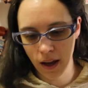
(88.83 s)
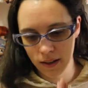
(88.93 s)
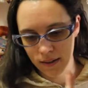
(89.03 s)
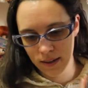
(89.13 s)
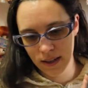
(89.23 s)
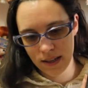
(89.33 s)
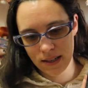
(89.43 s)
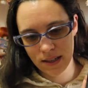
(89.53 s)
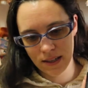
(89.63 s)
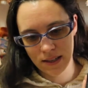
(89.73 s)
and the thing
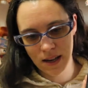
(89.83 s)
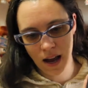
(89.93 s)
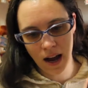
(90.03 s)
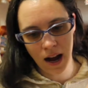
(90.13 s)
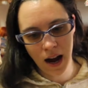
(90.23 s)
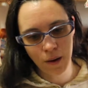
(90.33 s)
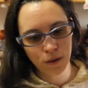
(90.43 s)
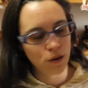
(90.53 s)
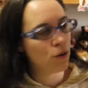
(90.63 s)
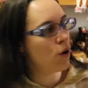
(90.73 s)
is, this
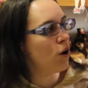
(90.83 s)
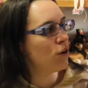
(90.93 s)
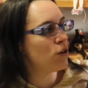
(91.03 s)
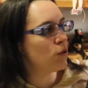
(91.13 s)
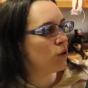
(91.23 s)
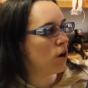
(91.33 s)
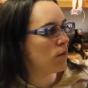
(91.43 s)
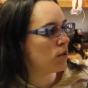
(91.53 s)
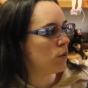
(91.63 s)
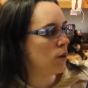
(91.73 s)
Aoto also
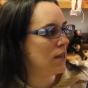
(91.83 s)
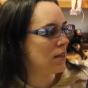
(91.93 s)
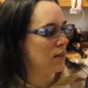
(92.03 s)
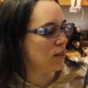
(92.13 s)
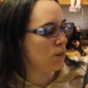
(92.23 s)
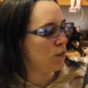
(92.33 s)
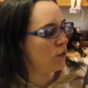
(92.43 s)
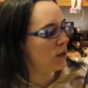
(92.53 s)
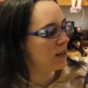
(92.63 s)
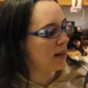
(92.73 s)
comes with the
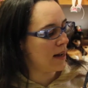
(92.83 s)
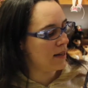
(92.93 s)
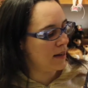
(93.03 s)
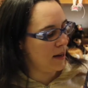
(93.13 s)
pointy hat